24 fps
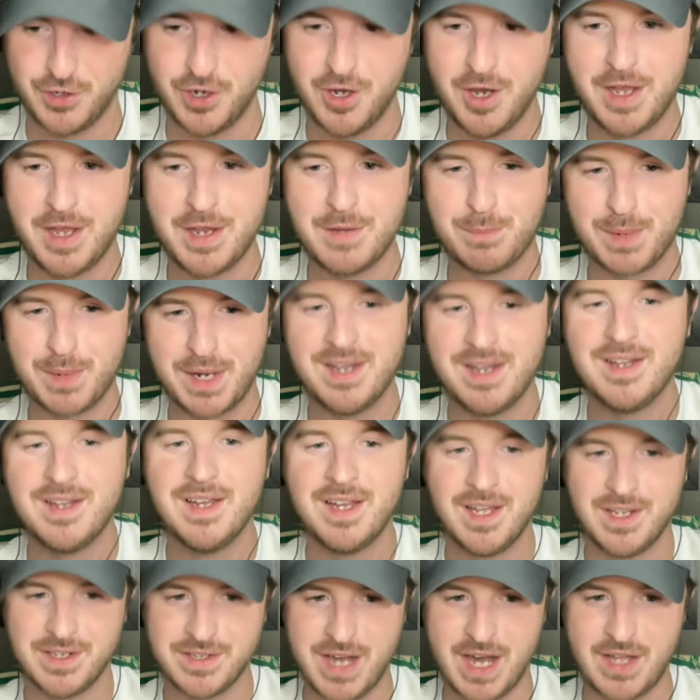good, but
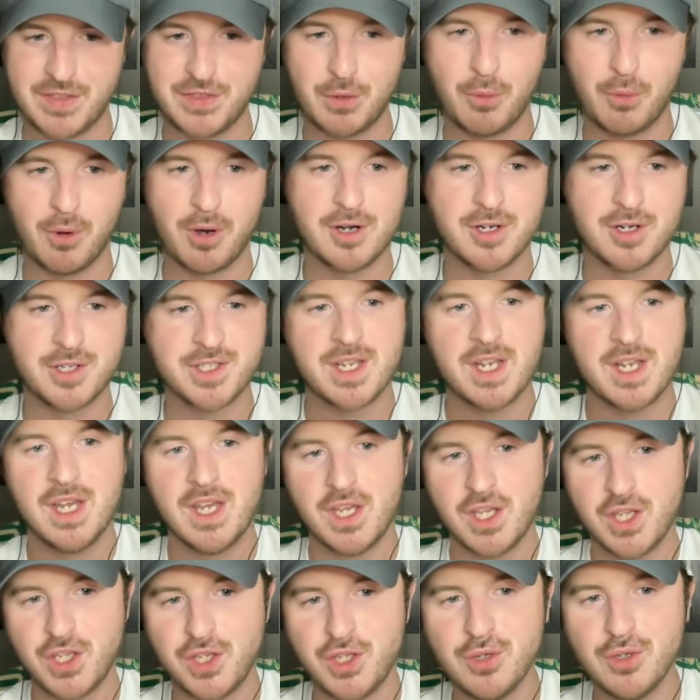not the worst.
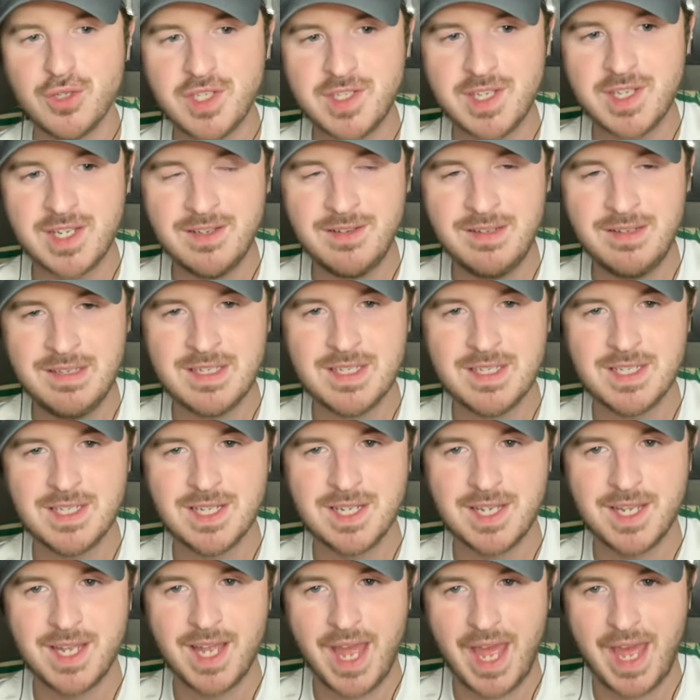Houston
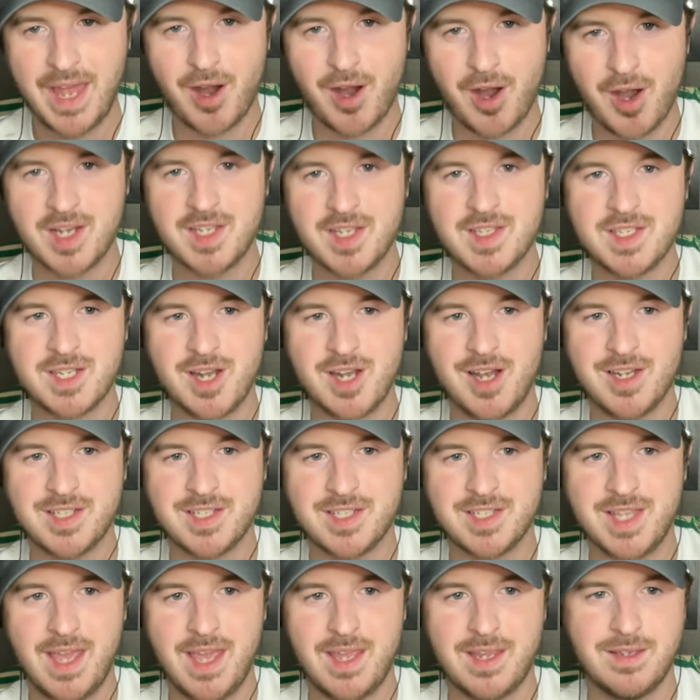and Arkansas
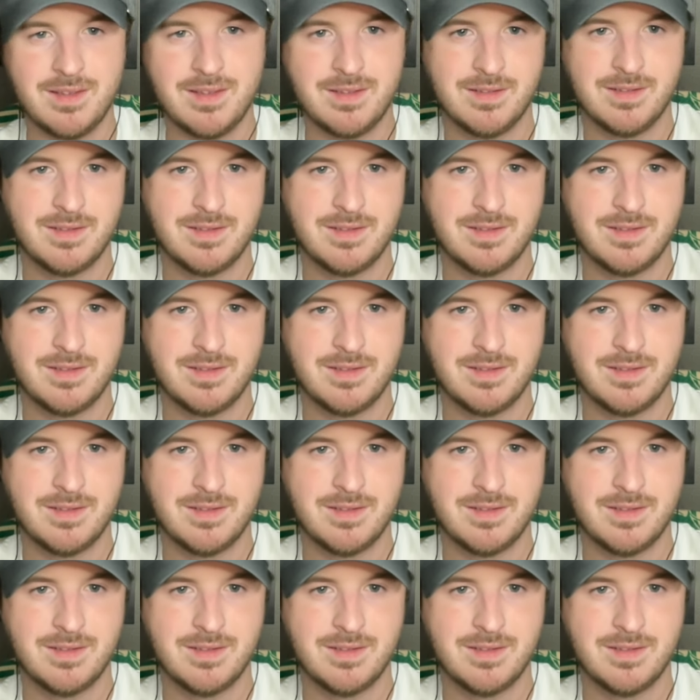State.